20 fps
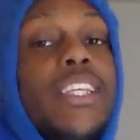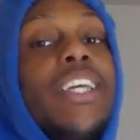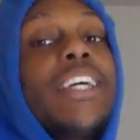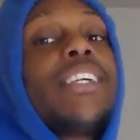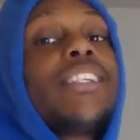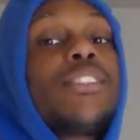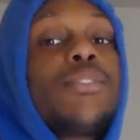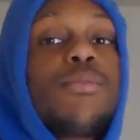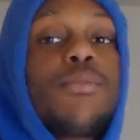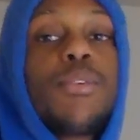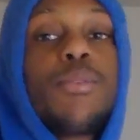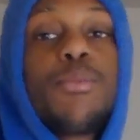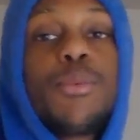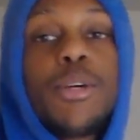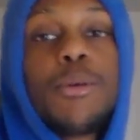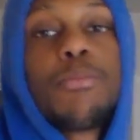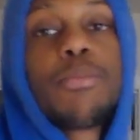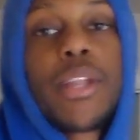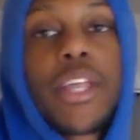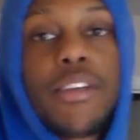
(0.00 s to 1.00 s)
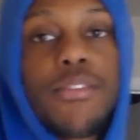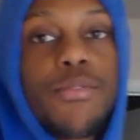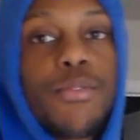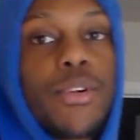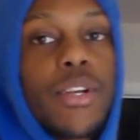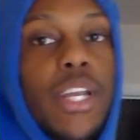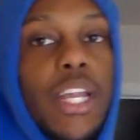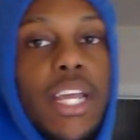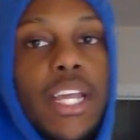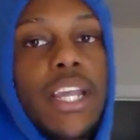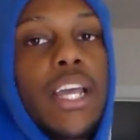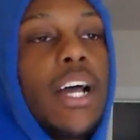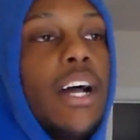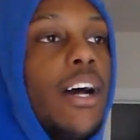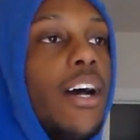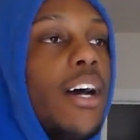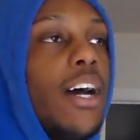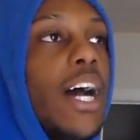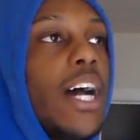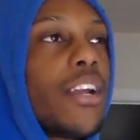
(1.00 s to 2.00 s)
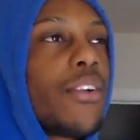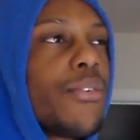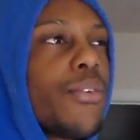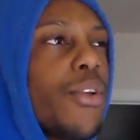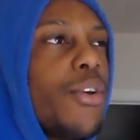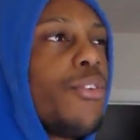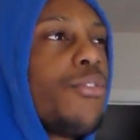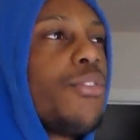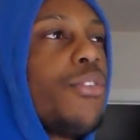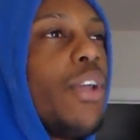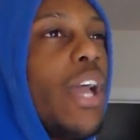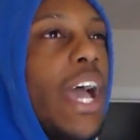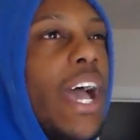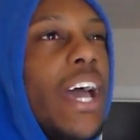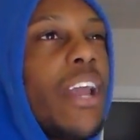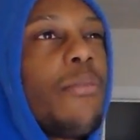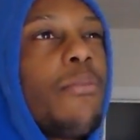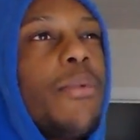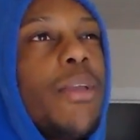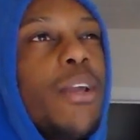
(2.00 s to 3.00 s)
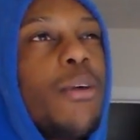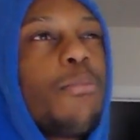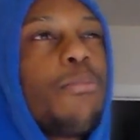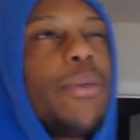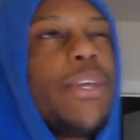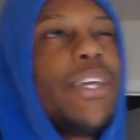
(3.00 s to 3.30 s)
yes, we will play Fortnite. Uh, I don't know if you added me on